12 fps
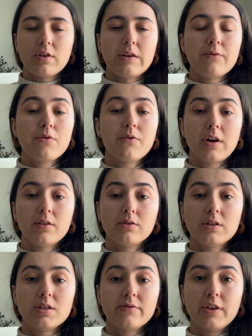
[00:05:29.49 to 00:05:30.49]
If you
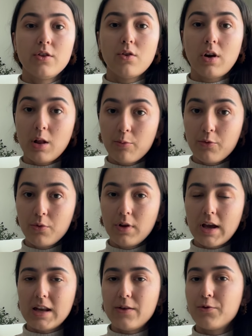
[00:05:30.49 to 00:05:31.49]
found this video
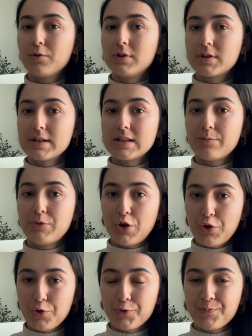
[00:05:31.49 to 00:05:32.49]
helpful and if you learned
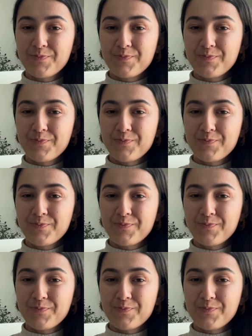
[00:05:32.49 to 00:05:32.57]
something new,